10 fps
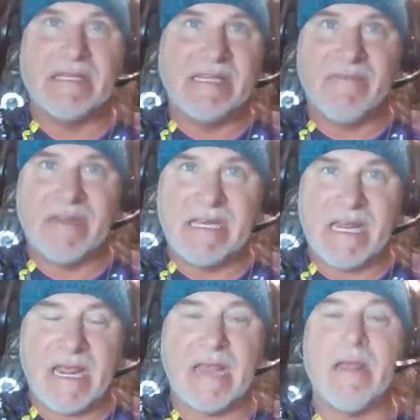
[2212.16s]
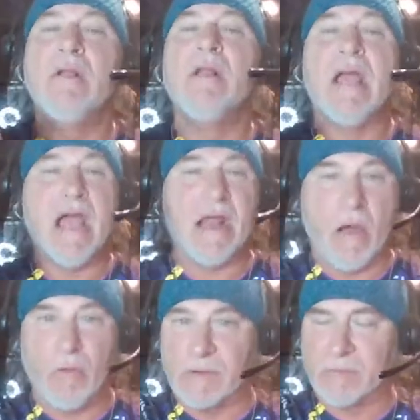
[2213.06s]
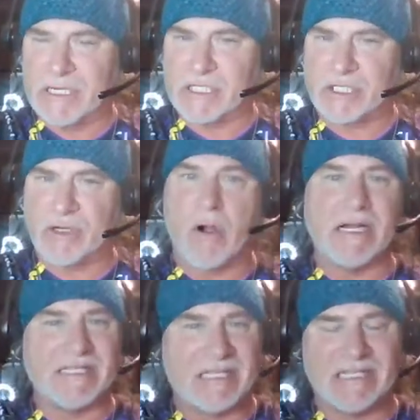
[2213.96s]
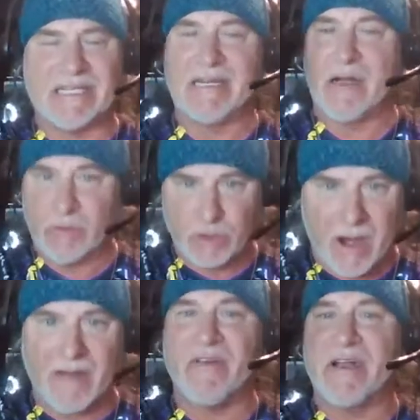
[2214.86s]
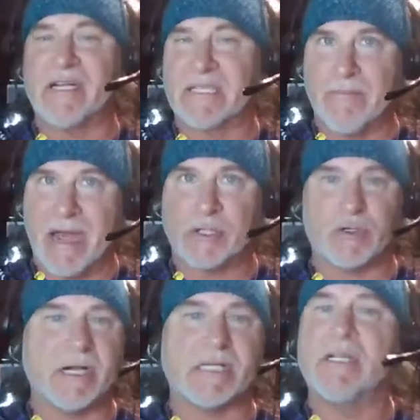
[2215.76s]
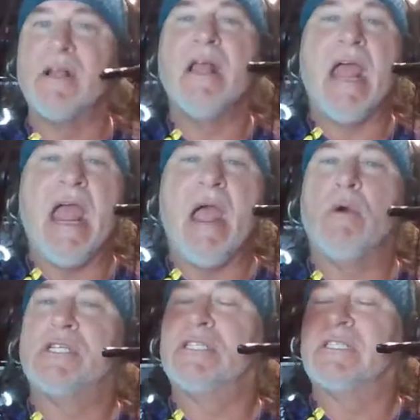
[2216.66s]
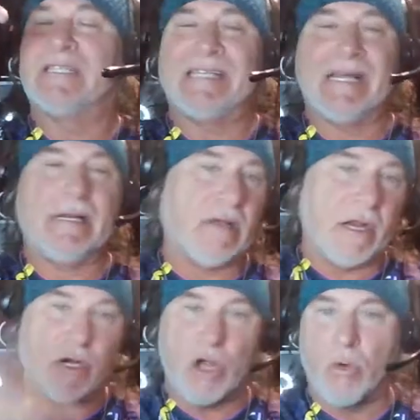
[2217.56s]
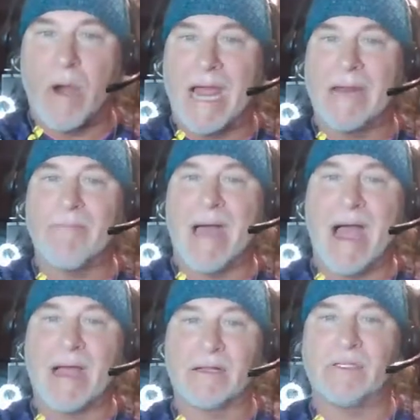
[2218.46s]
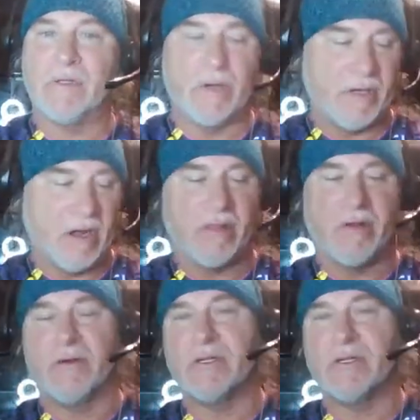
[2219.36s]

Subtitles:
the DVD and I would restart it to see, you know, try and finish The Matrix. It would just zent and go right back to another